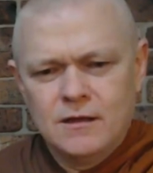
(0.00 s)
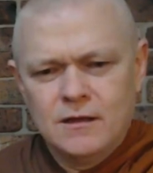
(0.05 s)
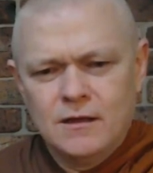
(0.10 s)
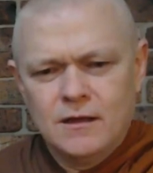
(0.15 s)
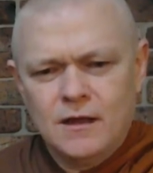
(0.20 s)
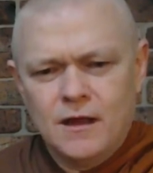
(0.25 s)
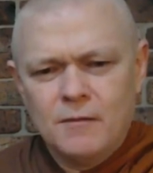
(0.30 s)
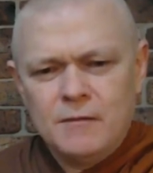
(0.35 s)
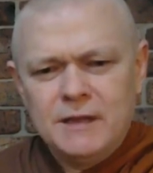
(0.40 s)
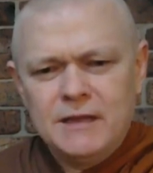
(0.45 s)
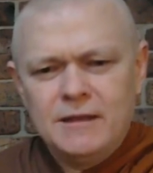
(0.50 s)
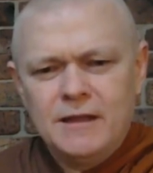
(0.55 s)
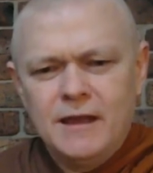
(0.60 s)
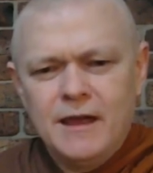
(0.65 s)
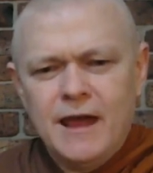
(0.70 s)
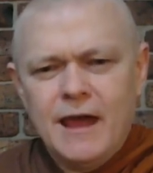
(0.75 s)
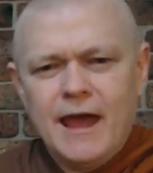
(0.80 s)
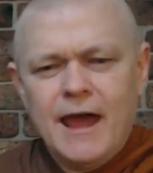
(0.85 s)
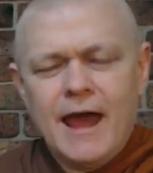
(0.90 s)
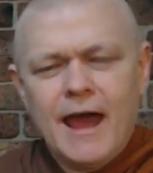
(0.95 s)
I
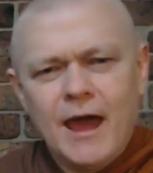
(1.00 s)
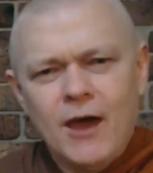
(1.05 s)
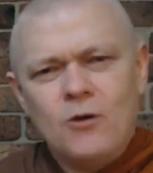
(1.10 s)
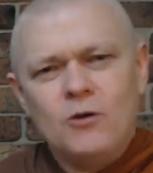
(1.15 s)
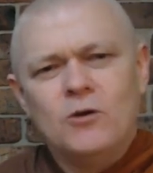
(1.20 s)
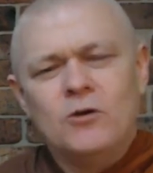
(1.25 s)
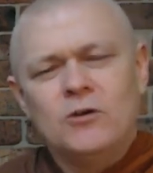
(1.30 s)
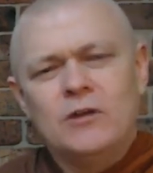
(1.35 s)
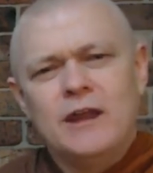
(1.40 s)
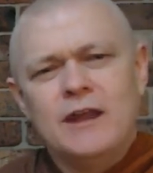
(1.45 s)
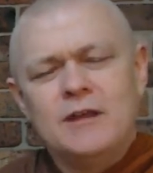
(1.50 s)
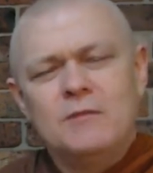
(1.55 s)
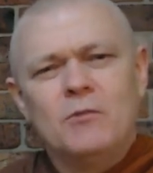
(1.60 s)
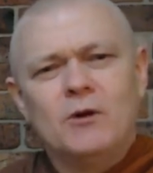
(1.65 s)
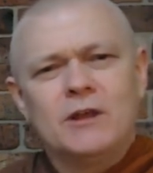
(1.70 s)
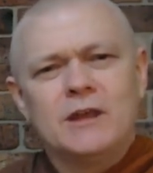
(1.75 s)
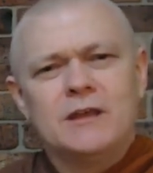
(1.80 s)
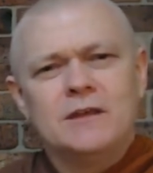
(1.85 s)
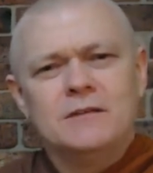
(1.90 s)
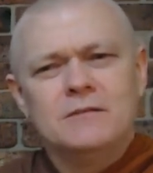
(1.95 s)
mean, how could
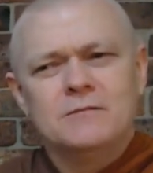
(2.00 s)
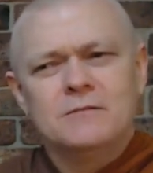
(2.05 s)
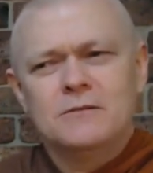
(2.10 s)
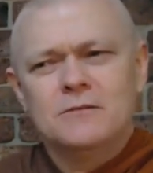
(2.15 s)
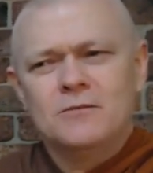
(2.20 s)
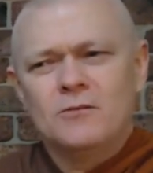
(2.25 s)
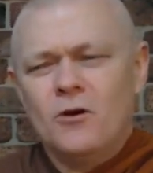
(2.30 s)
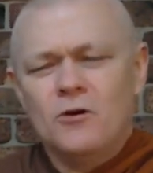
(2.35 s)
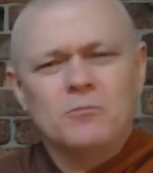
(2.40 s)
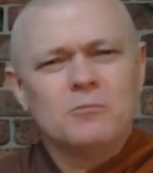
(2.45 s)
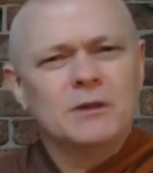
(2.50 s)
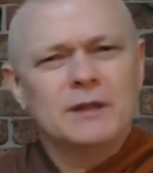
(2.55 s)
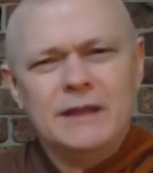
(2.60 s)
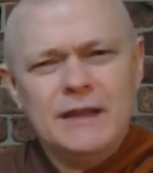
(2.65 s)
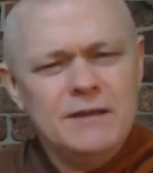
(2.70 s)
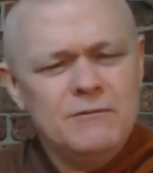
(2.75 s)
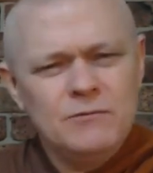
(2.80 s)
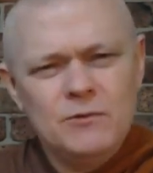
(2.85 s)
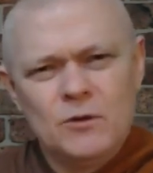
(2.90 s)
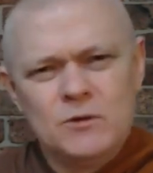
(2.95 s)
anybody not
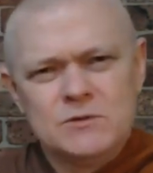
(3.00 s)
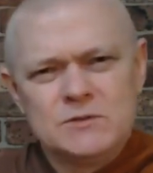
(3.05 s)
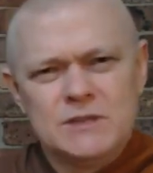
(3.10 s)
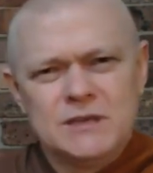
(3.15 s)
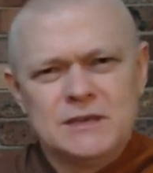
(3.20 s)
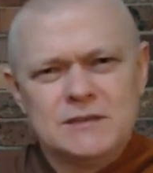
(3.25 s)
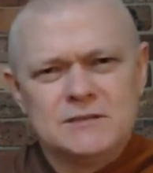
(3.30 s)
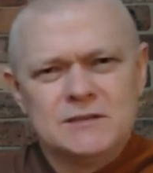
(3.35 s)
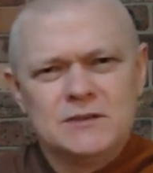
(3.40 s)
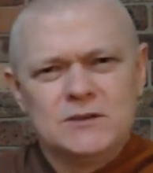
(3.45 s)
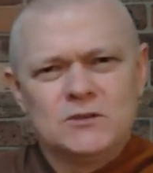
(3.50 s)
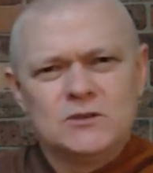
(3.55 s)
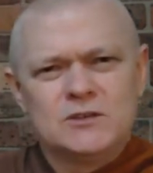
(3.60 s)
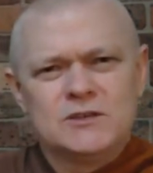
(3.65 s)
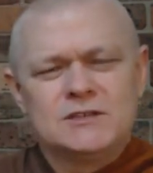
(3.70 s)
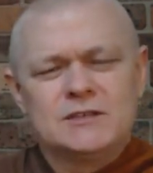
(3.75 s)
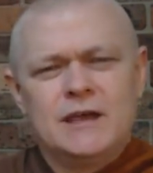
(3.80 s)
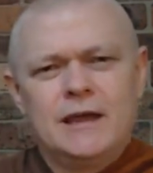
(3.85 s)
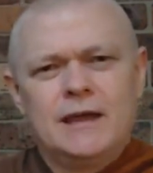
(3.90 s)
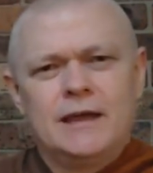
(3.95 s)
believe those things that you're
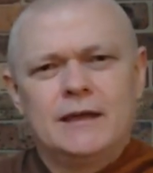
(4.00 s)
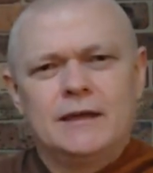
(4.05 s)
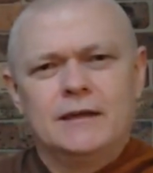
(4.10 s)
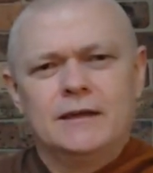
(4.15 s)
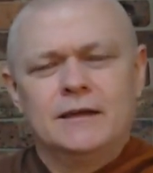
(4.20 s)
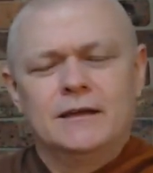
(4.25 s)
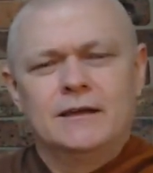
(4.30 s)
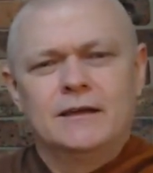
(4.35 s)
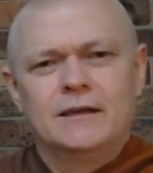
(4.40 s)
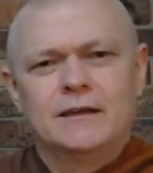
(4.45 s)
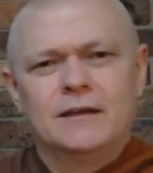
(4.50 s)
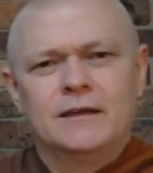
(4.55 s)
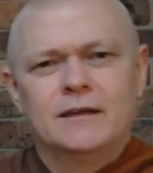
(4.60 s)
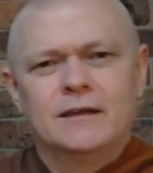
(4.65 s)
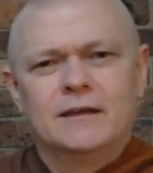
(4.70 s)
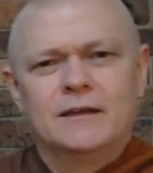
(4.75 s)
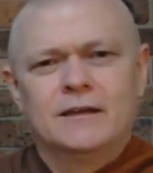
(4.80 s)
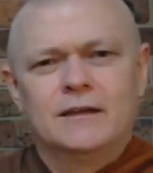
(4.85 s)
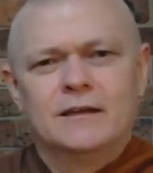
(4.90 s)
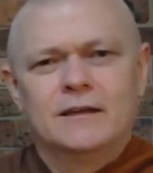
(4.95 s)
just saying?
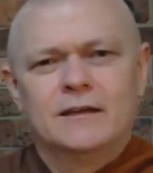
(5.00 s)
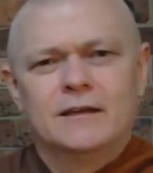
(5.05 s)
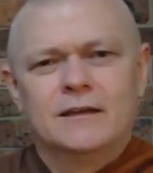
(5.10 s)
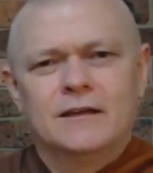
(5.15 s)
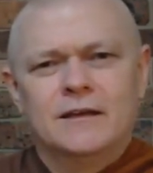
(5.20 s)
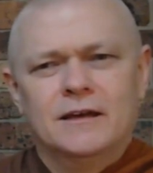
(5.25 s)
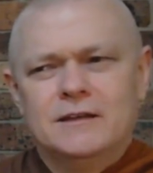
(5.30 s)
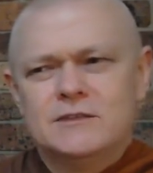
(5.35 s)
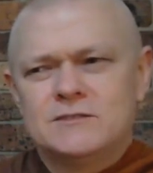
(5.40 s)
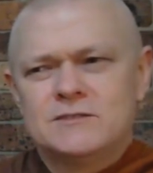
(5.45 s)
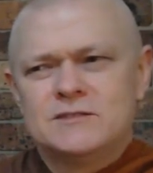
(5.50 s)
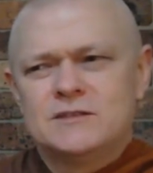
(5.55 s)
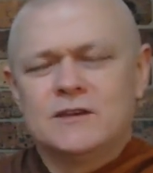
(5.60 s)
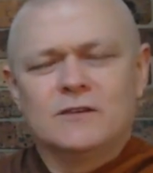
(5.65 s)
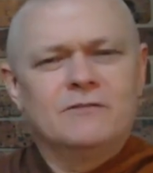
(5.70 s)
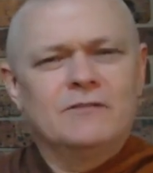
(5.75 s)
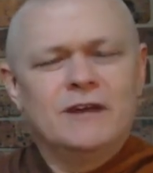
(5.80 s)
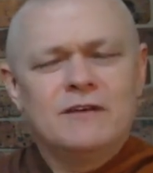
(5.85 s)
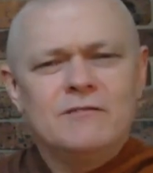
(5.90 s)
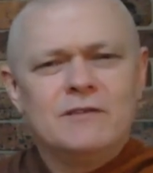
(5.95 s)
It's
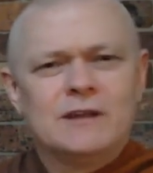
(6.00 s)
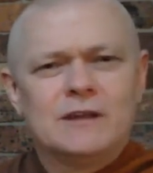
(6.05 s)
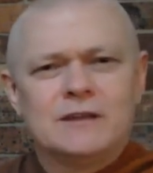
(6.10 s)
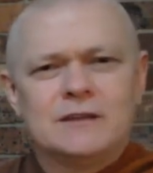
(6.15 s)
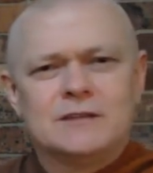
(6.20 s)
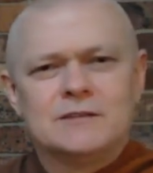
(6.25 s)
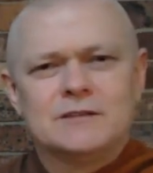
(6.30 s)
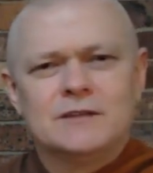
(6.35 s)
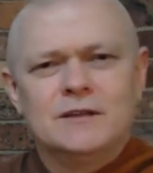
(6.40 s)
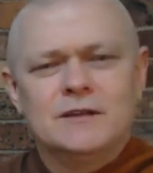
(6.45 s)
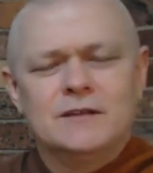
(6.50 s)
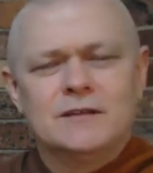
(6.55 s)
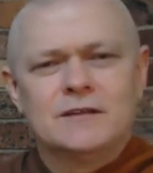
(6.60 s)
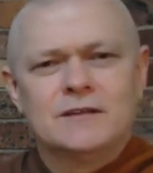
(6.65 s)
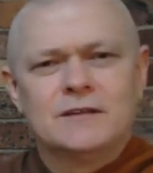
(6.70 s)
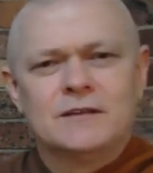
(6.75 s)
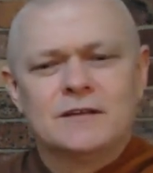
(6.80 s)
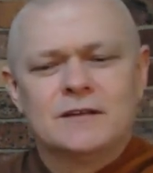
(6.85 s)
self-evident, isn't it?